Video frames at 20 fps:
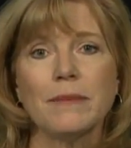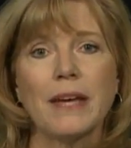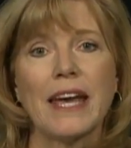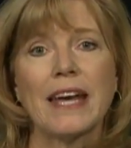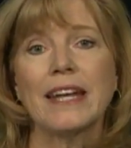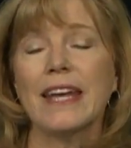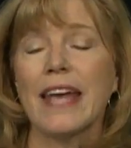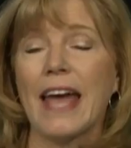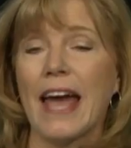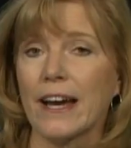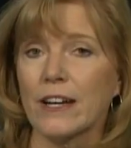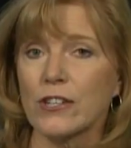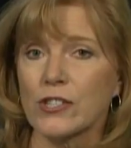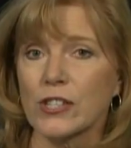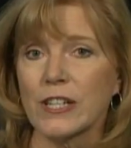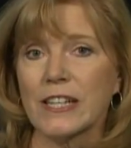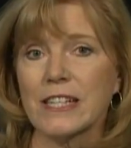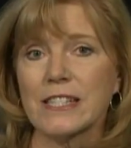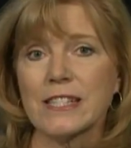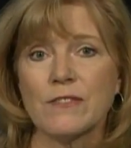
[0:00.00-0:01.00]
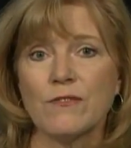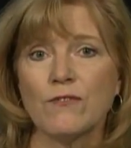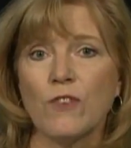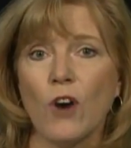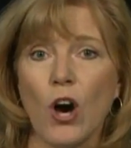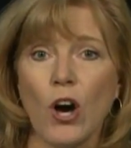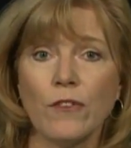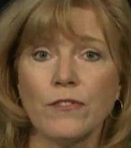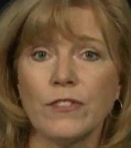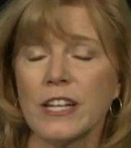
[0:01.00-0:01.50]
and he actually gets
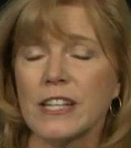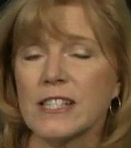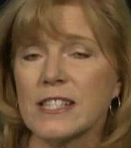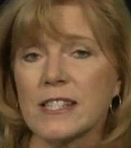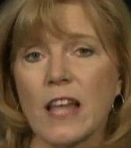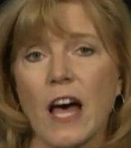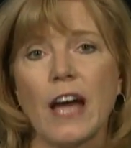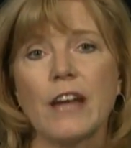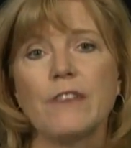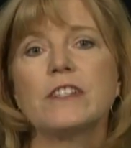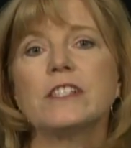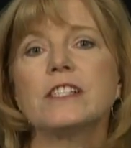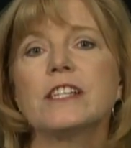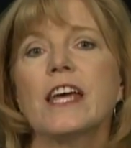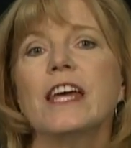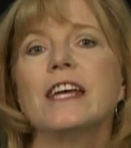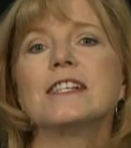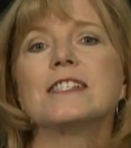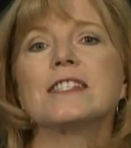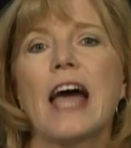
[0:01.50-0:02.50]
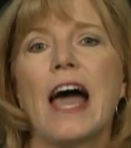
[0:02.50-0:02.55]
involved in his life and takes